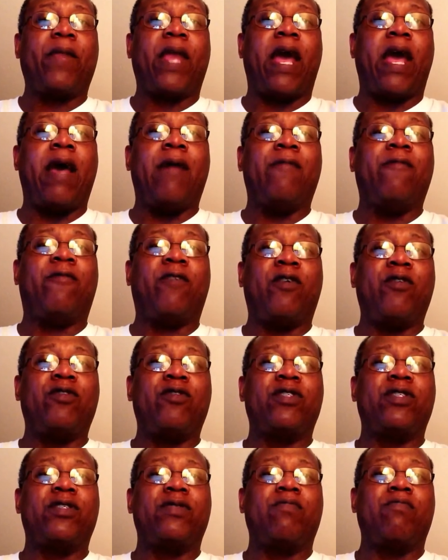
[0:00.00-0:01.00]
And
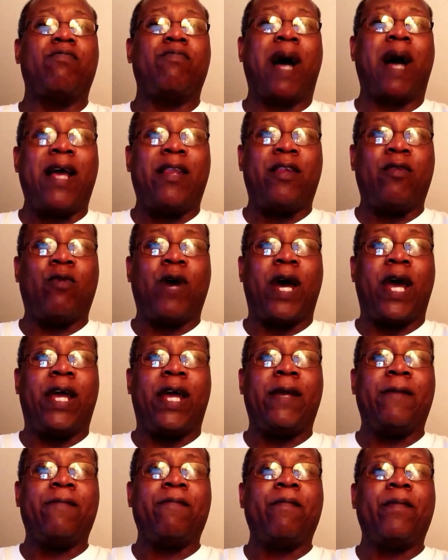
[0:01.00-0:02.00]
folks, by the way,
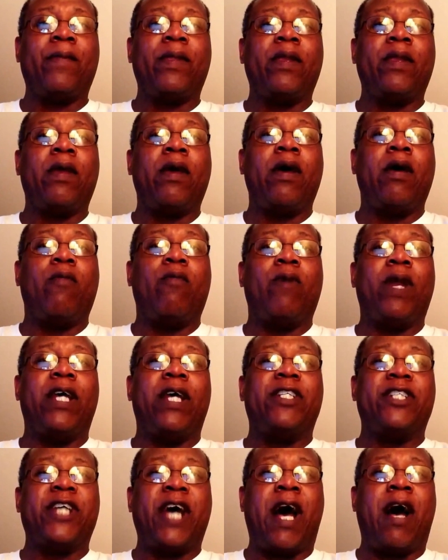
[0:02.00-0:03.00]
when
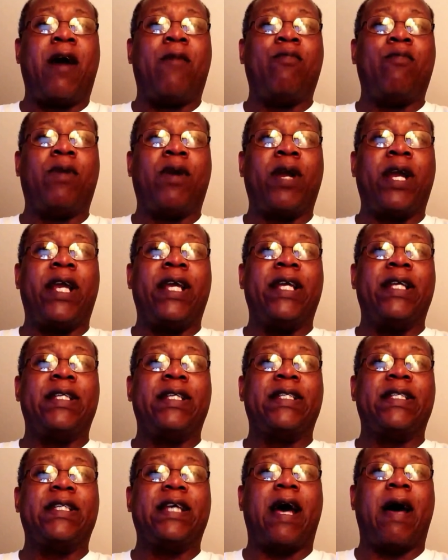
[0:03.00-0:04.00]
a child
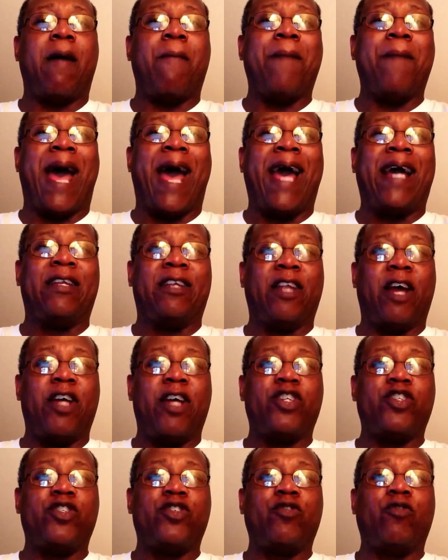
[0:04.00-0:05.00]
brings a bag
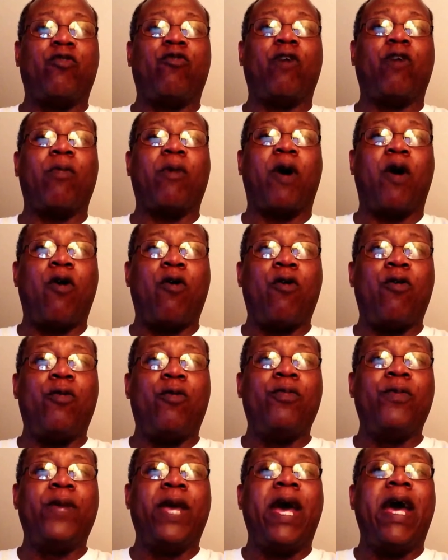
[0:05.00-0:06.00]
lunch from
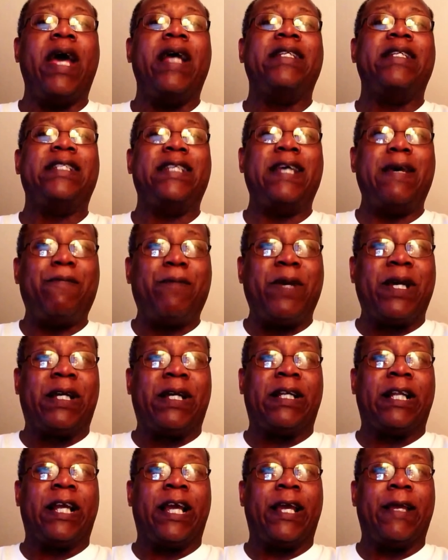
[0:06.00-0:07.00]
home,
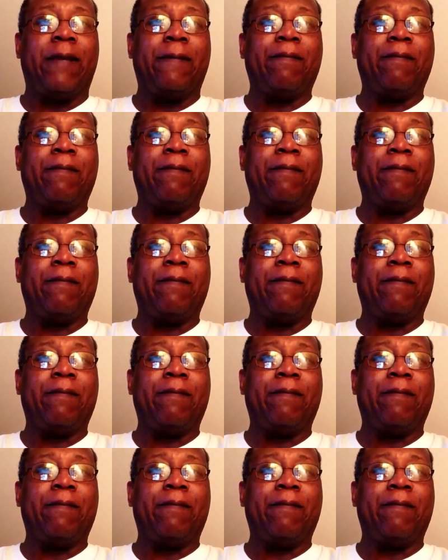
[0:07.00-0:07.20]
typically